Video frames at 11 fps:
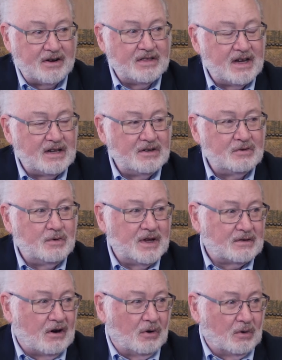do they do
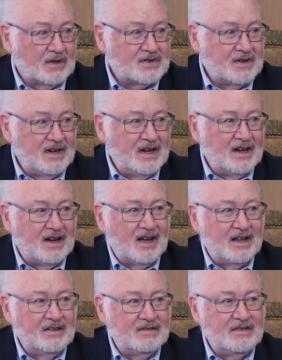with colds?
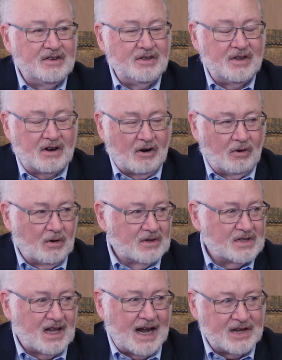Uh, do their
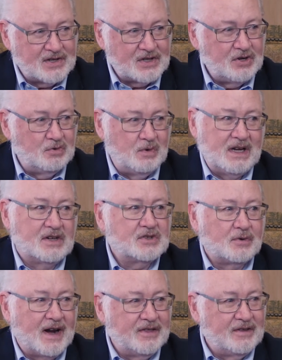colds last two weeks
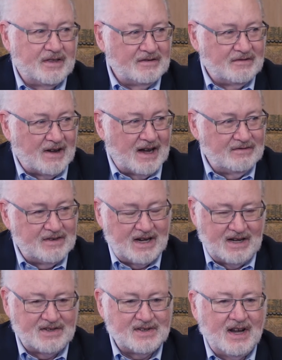rather than five
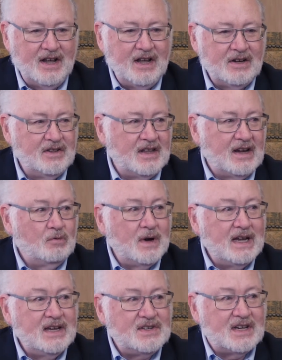days? Do they
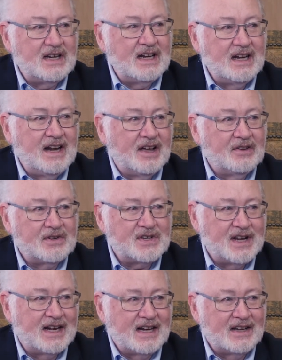wheeze in any other
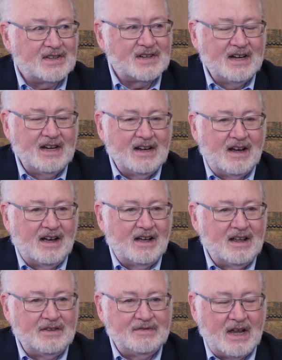settings? Uh,
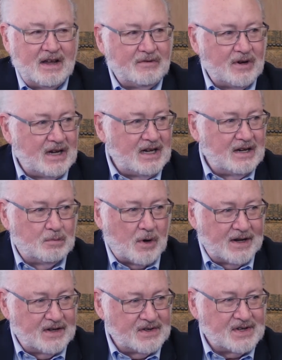have they ever needed
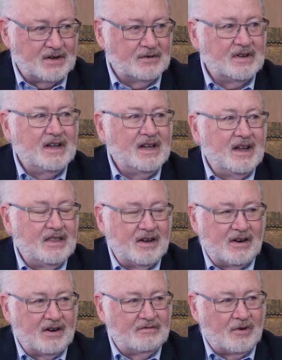prednisone? There
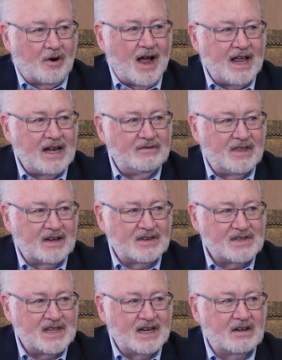are a variety of
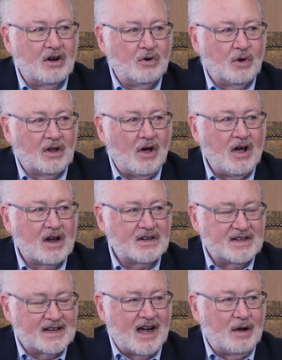things that go along
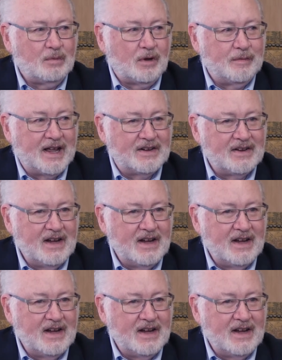to complement